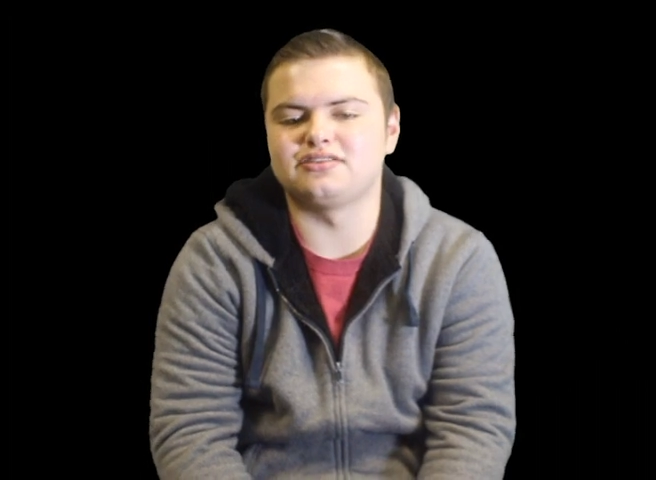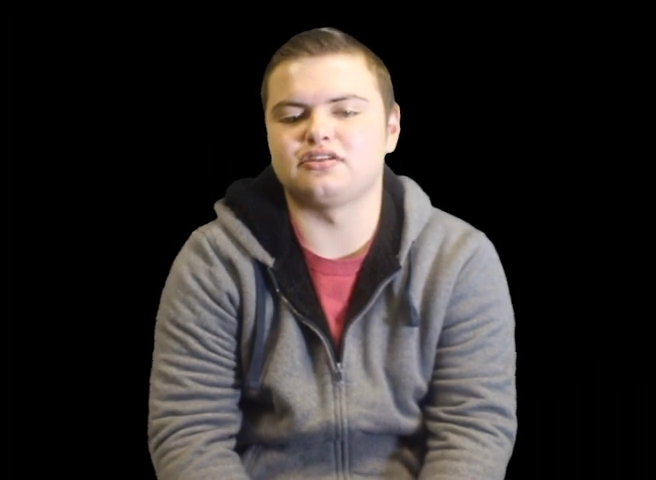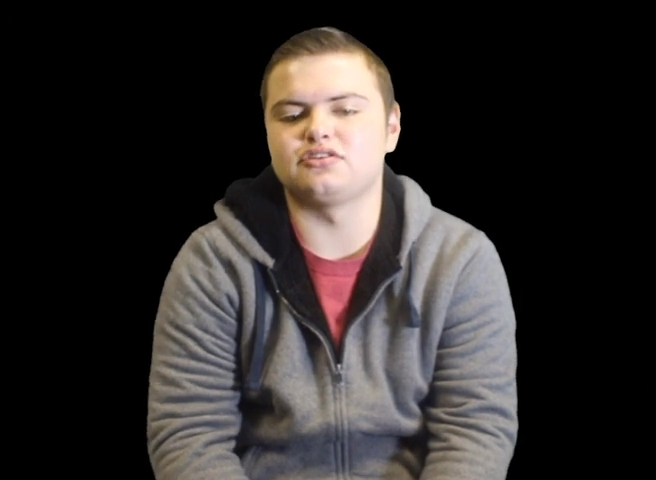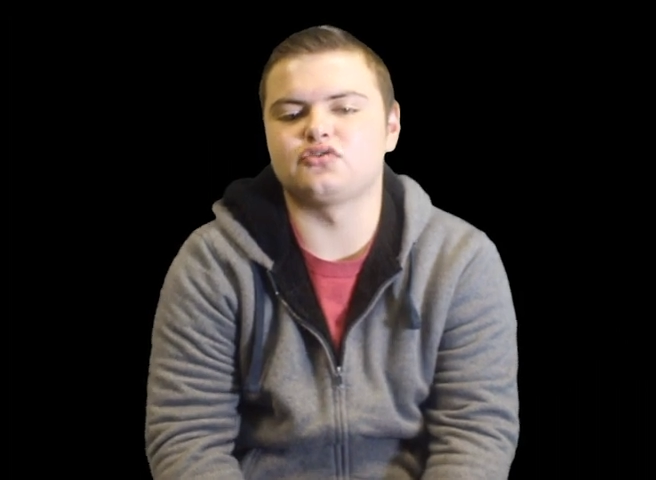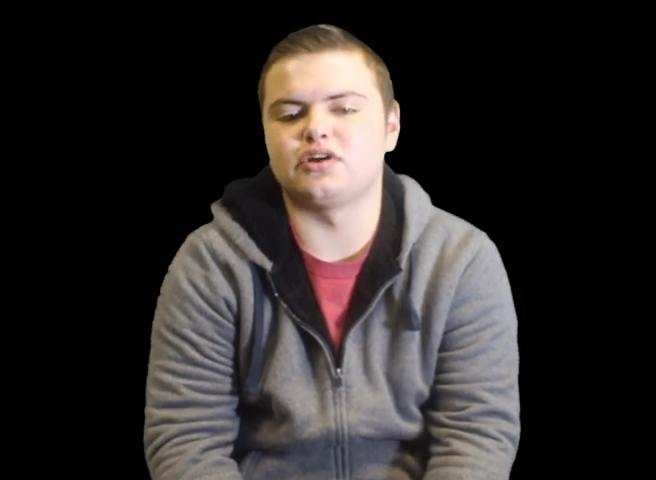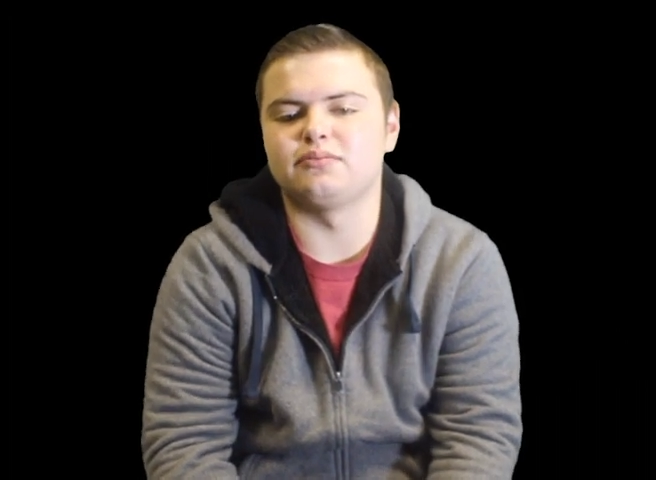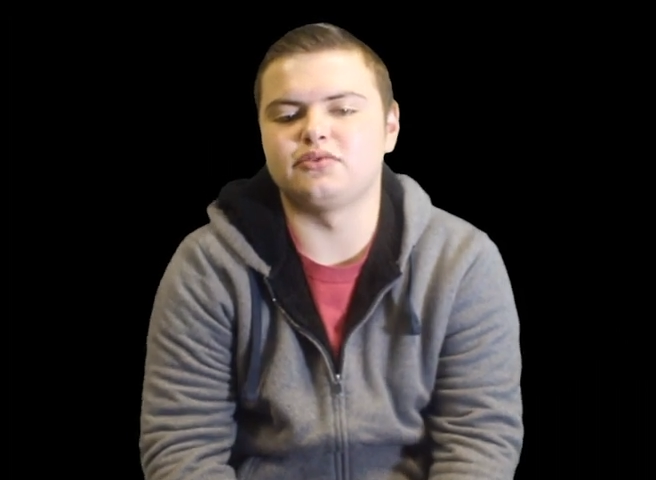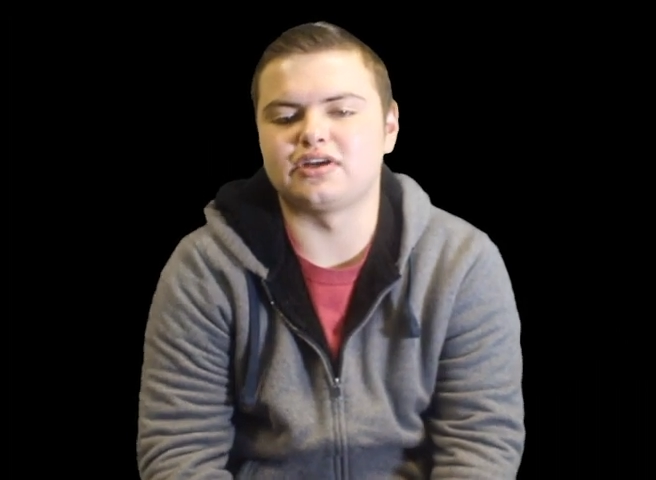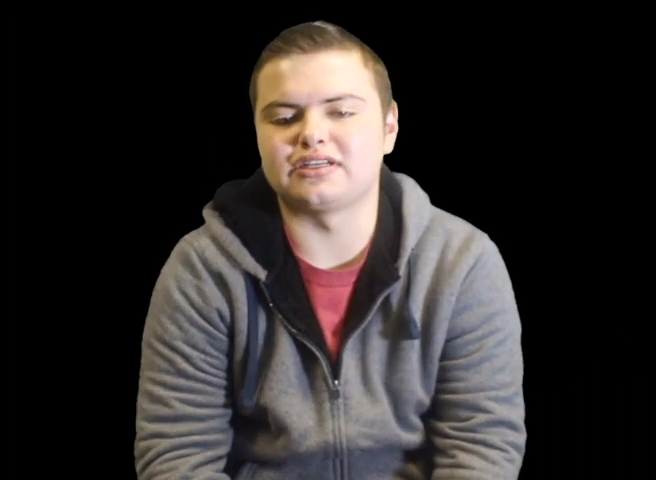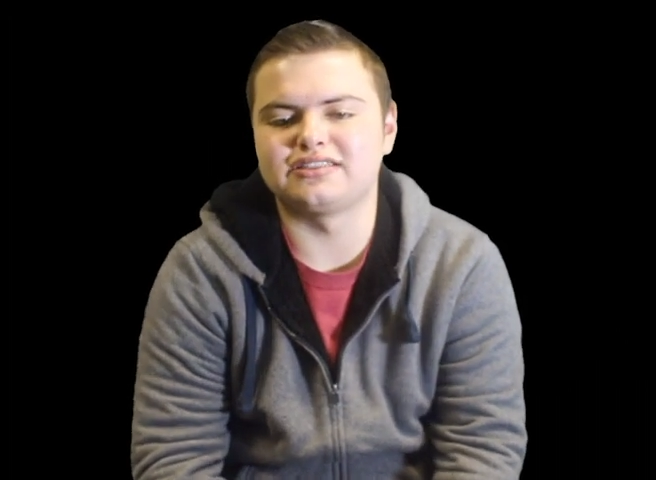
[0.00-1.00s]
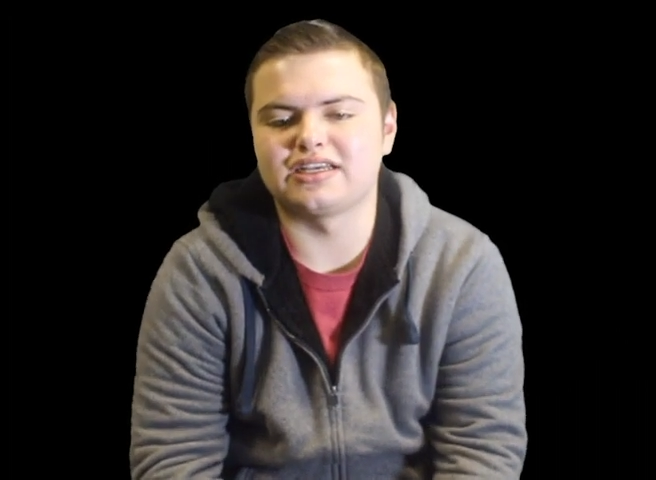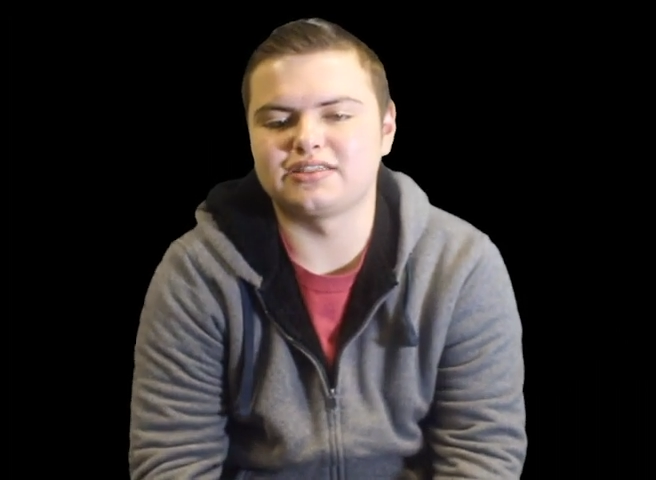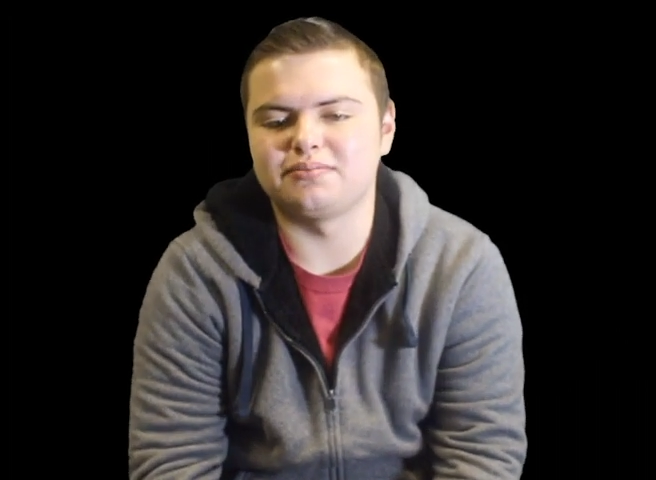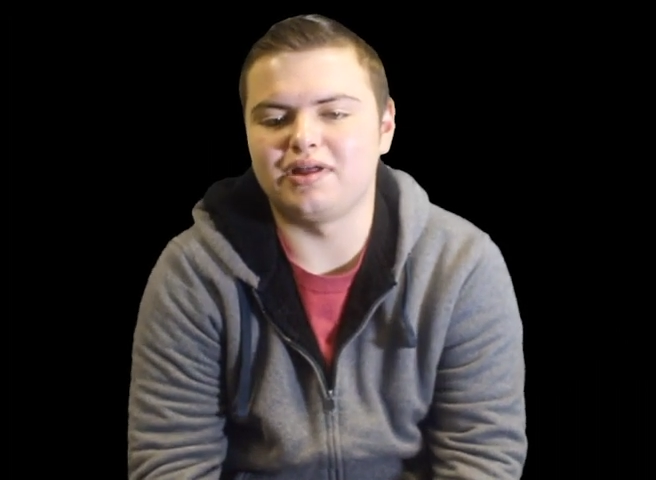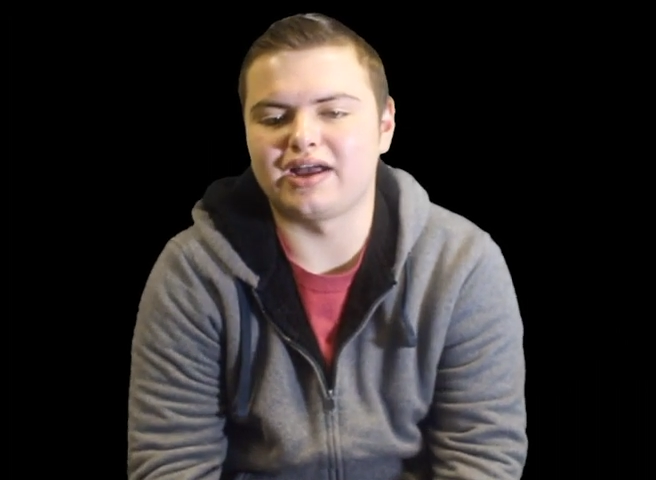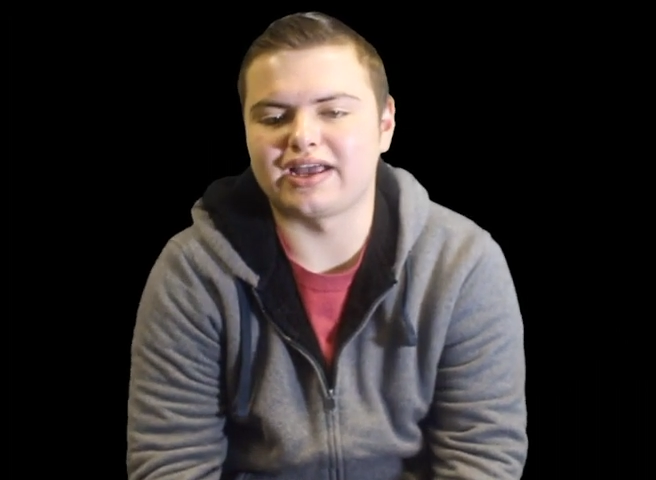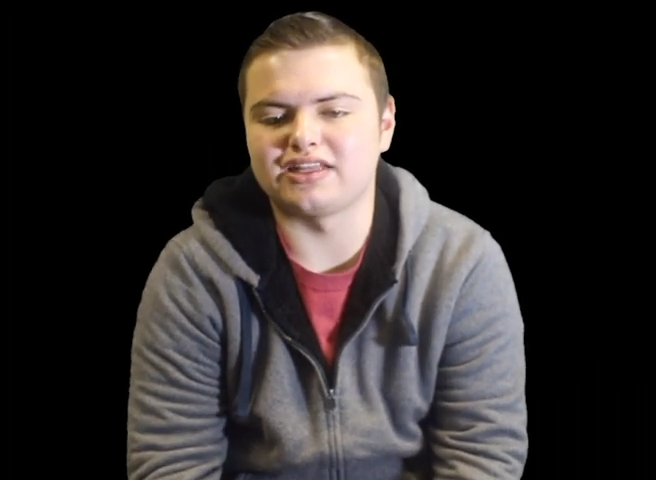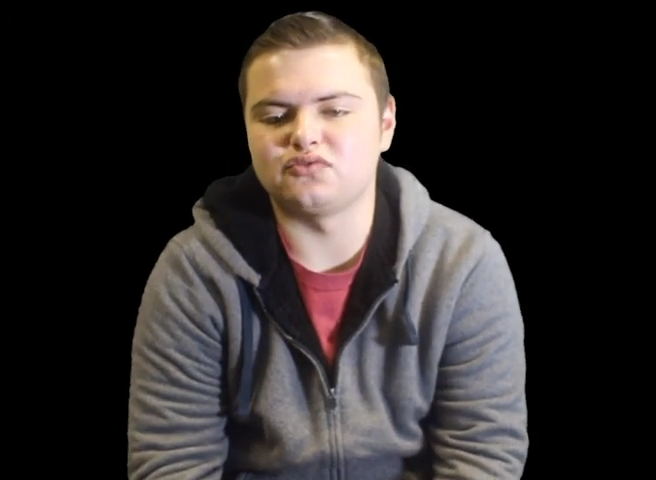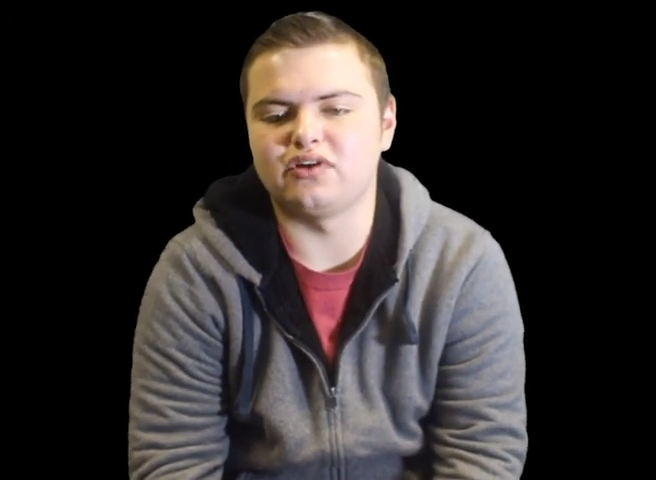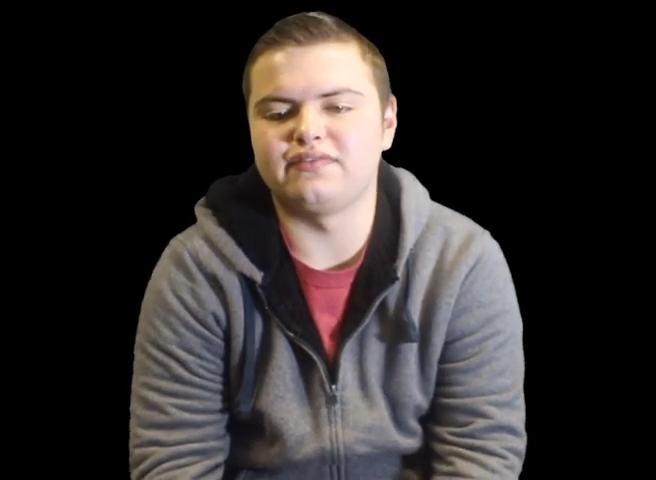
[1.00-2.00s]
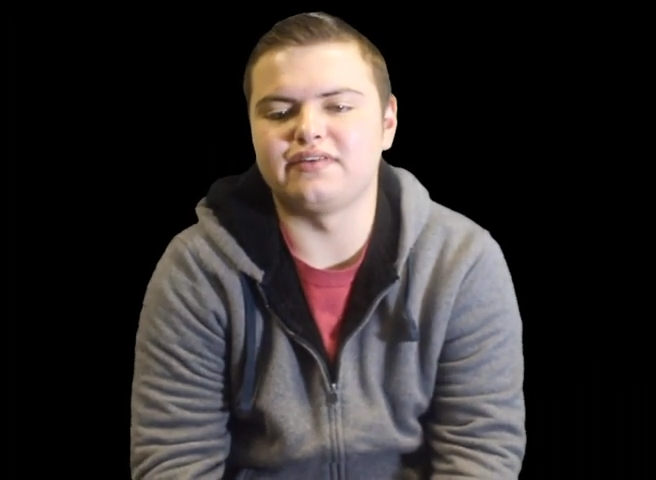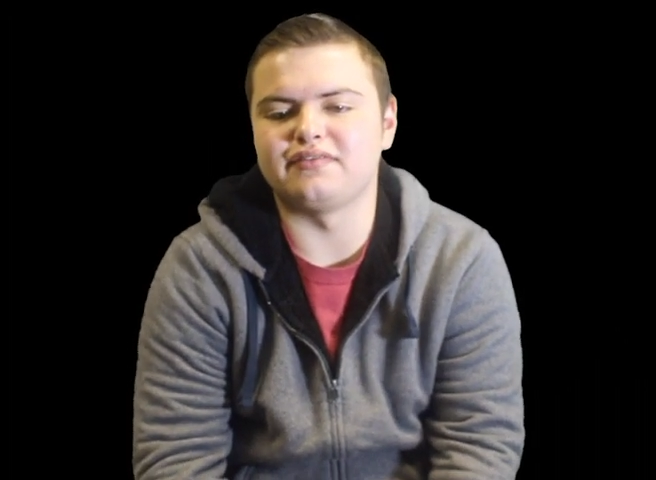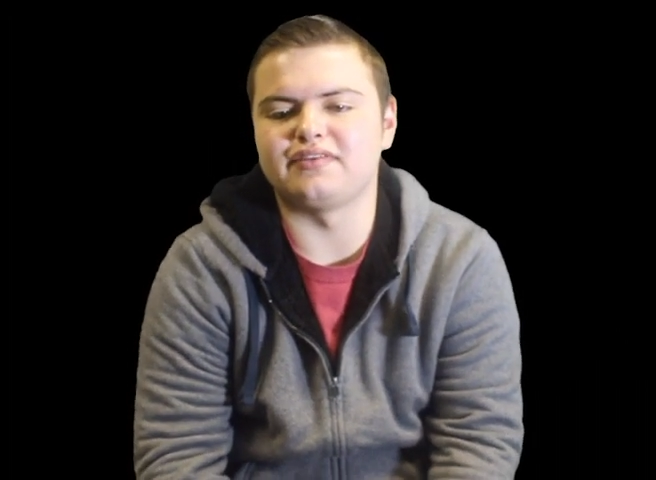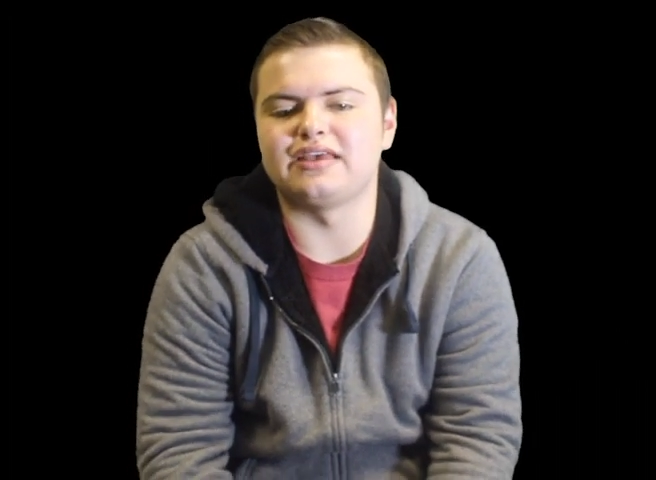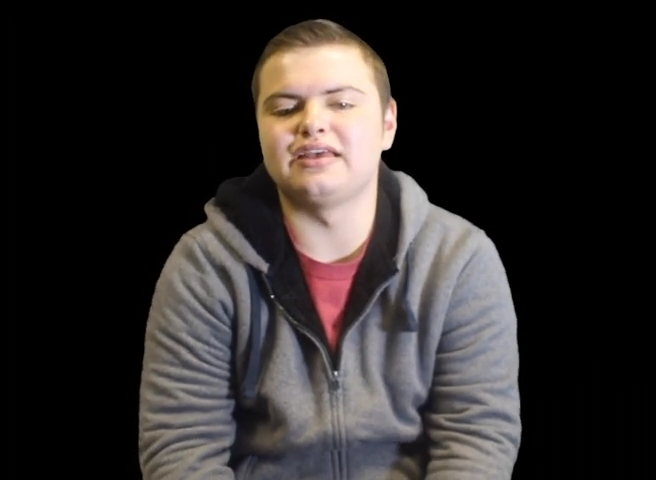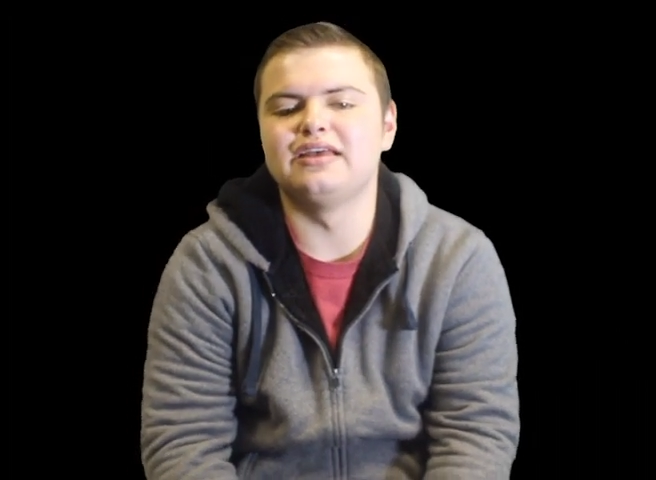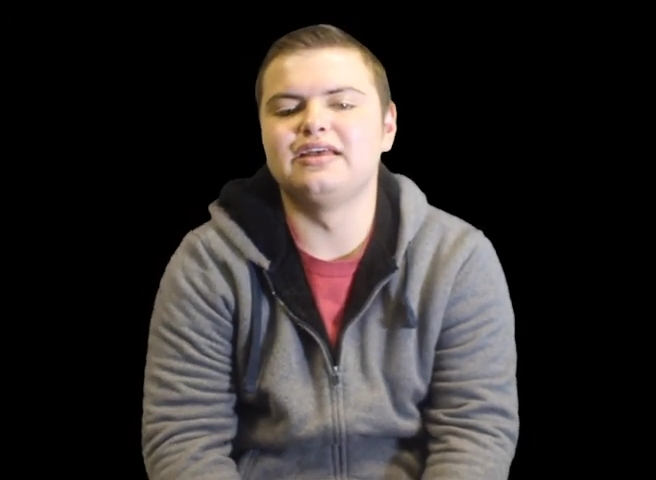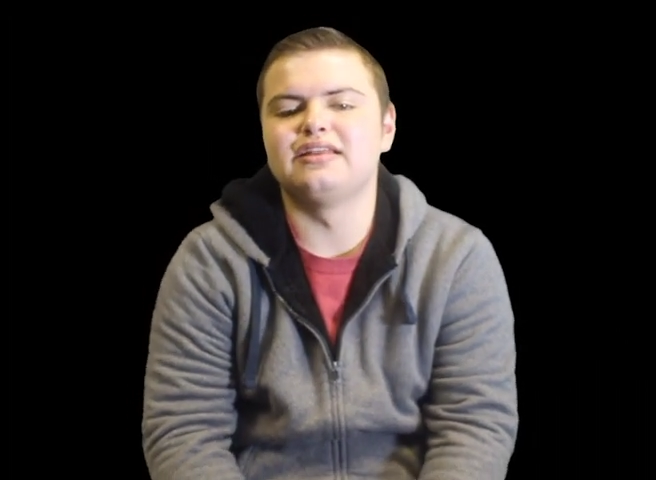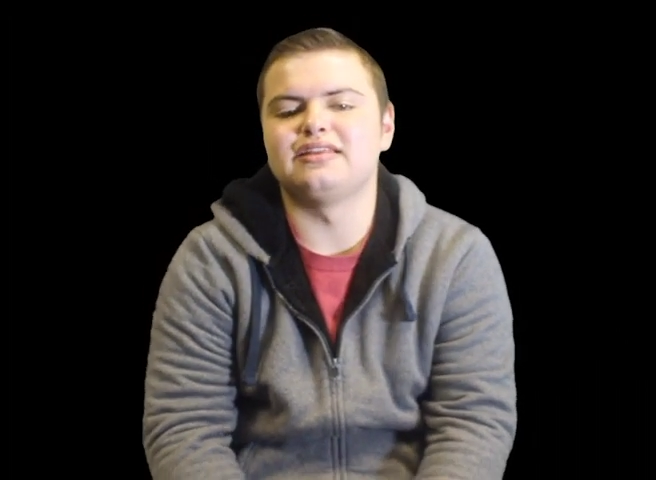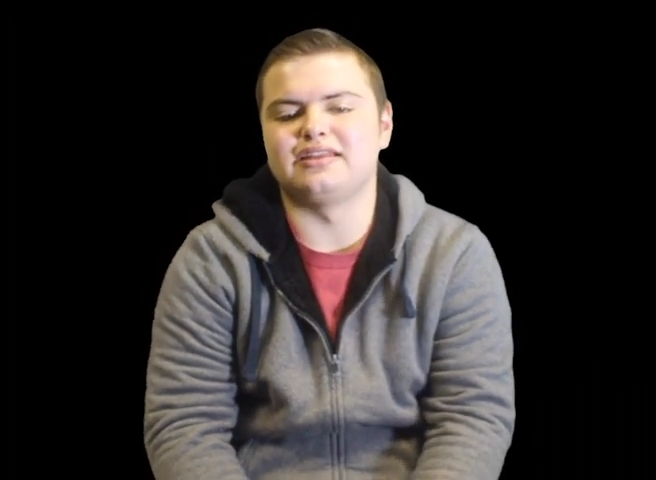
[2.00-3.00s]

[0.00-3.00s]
Stern's room during 6 o'clock at 12.50.